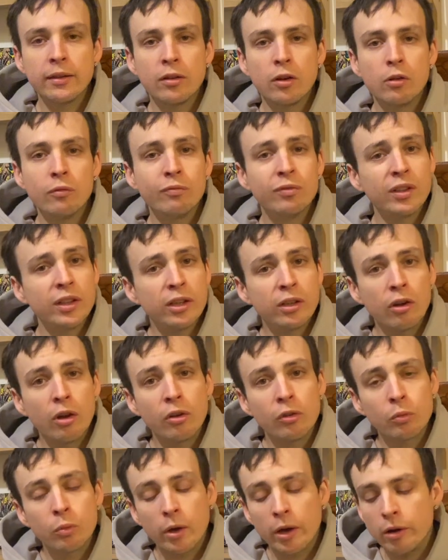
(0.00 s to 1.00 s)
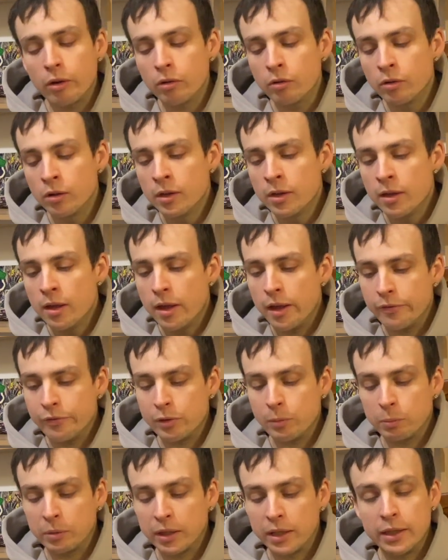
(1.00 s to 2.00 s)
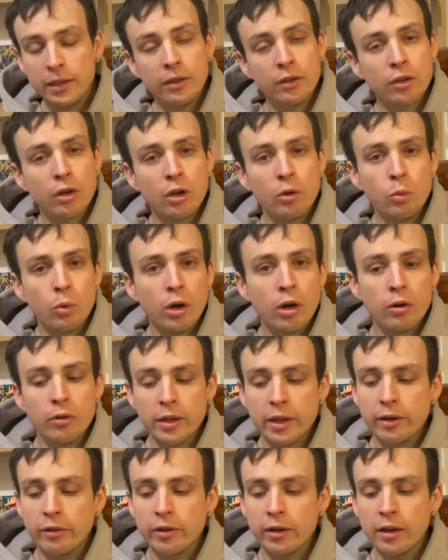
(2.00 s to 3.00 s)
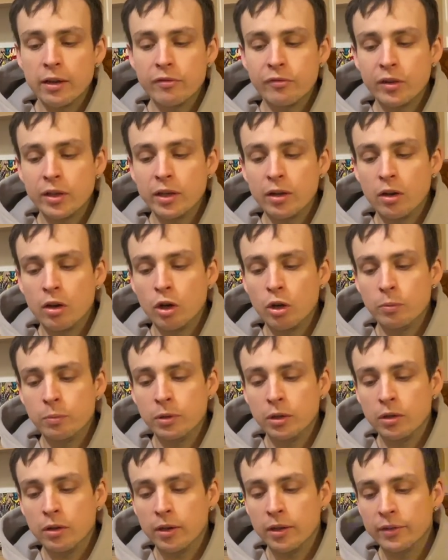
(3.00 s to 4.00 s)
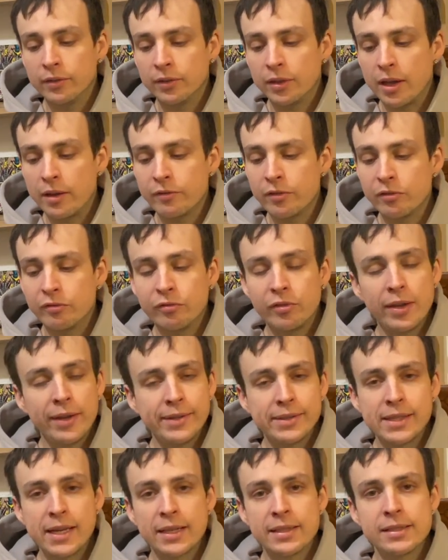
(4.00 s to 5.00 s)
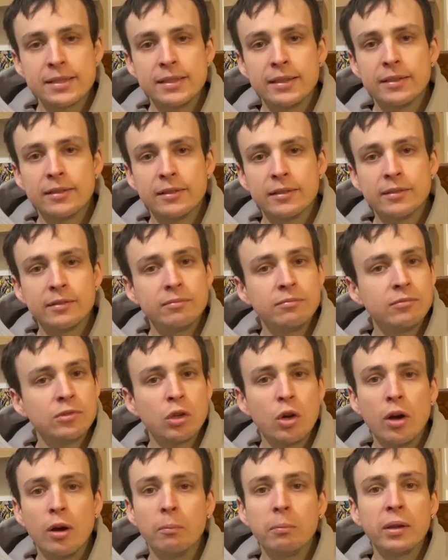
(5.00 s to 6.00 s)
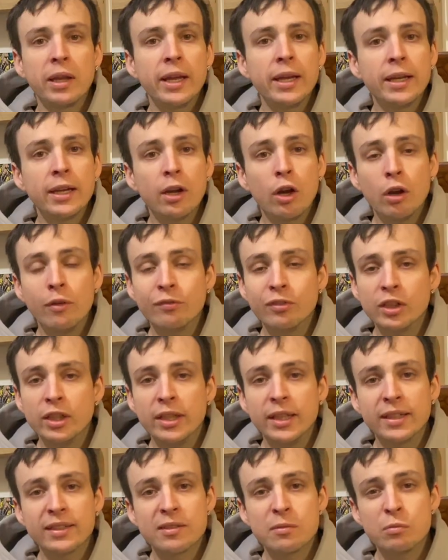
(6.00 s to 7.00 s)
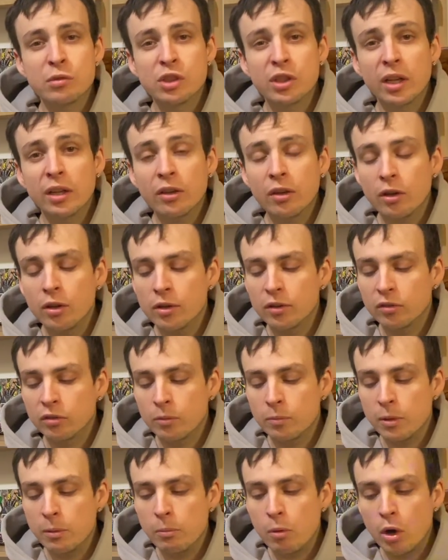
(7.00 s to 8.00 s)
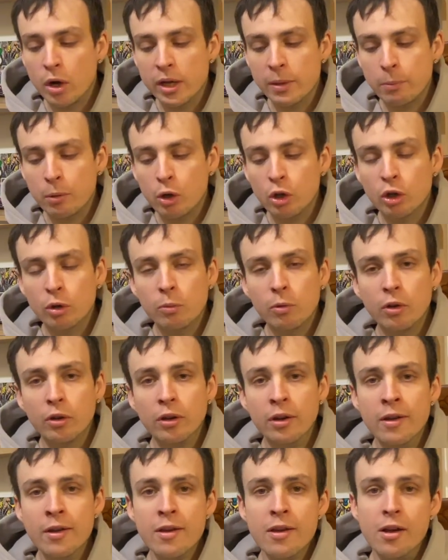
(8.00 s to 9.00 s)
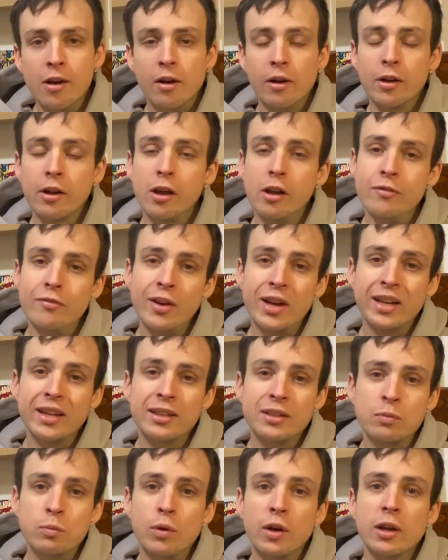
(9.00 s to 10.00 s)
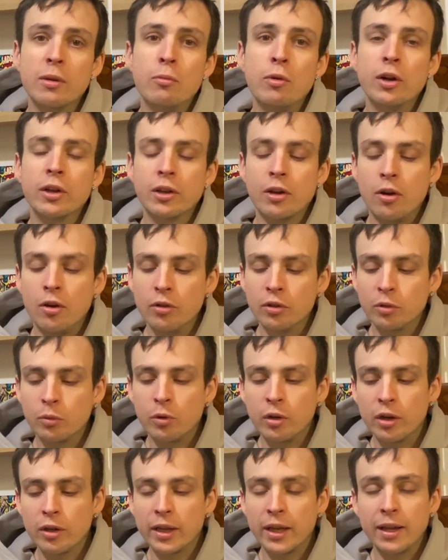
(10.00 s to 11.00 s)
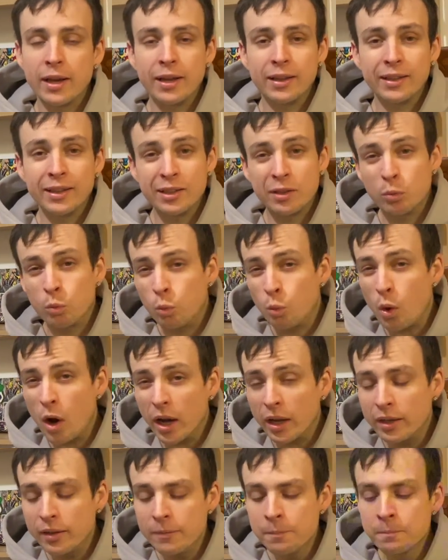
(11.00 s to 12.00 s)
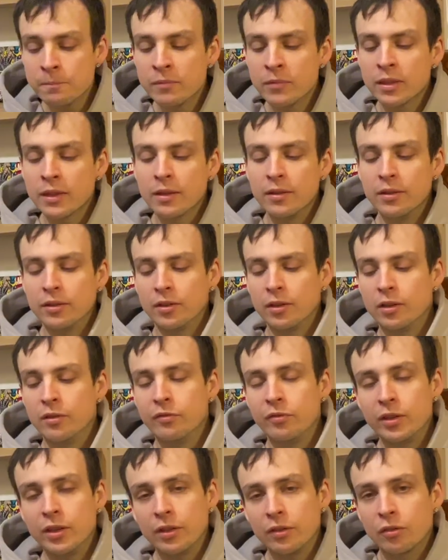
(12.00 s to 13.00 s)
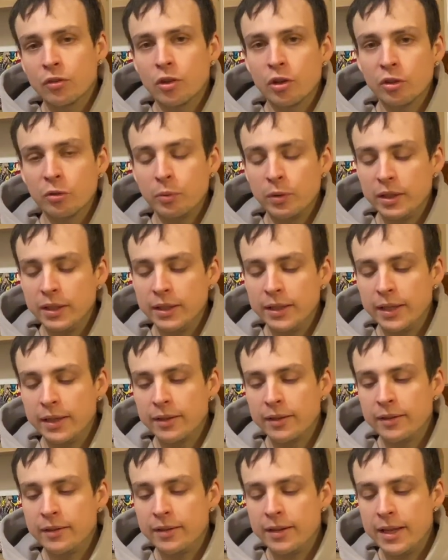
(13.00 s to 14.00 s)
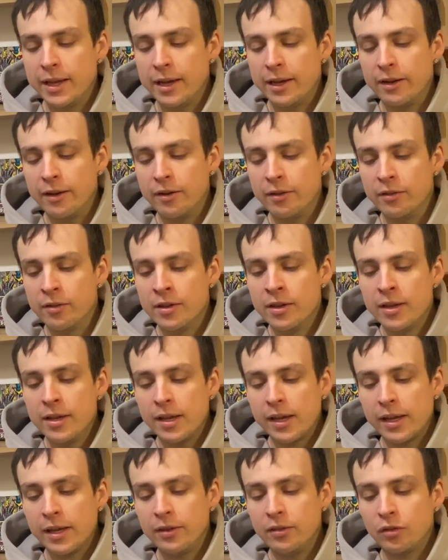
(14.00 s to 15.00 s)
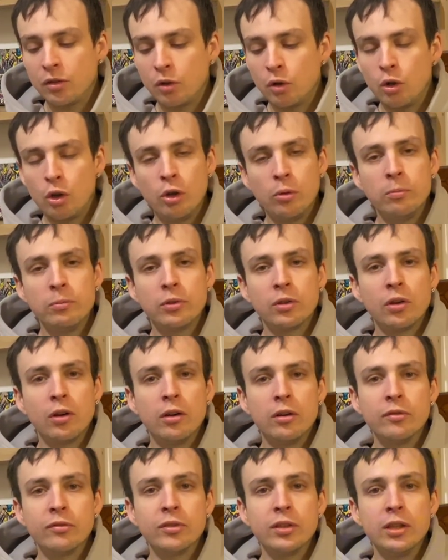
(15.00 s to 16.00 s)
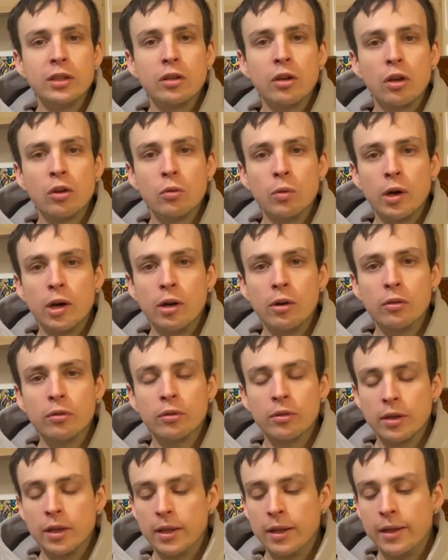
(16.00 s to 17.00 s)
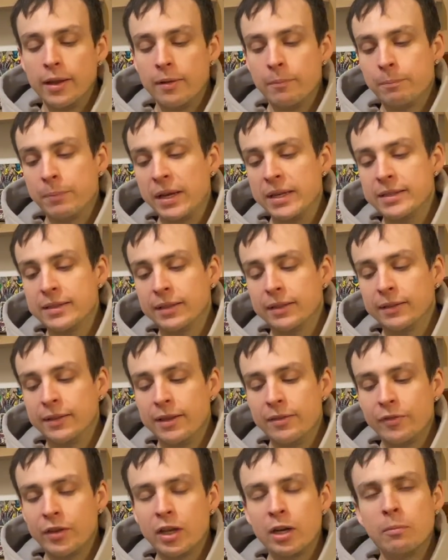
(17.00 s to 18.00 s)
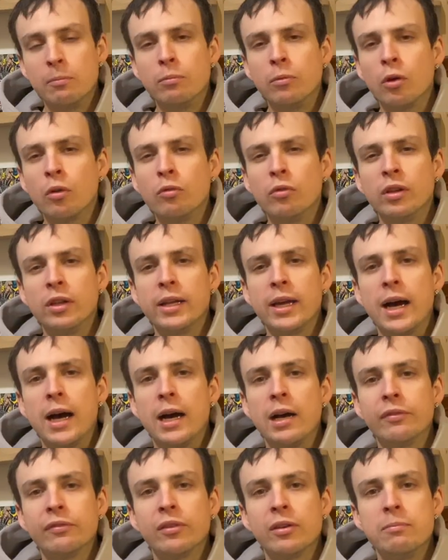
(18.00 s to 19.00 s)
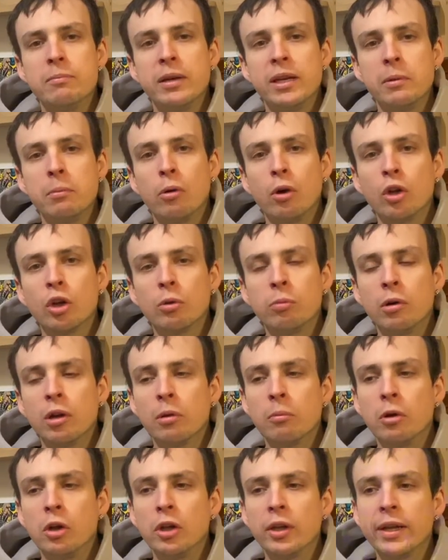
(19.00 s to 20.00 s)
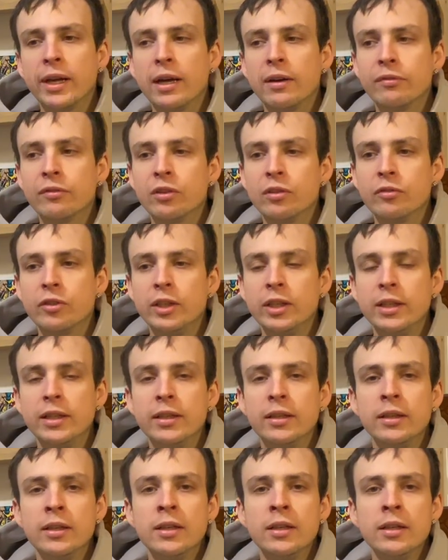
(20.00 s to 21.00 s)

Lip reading: hopefully it goes well. If you're playing the Go Wild area event, I hope you guys have a fantastic time playing it. Hopefully you get some Shundos from the mighty Pokemon. I know that is one of my goals. I want to get at least one. So fingers crossed we can get it. Now, in terms of the Go Wild basically event, I'm not really after mini Pokemon. I'm only after the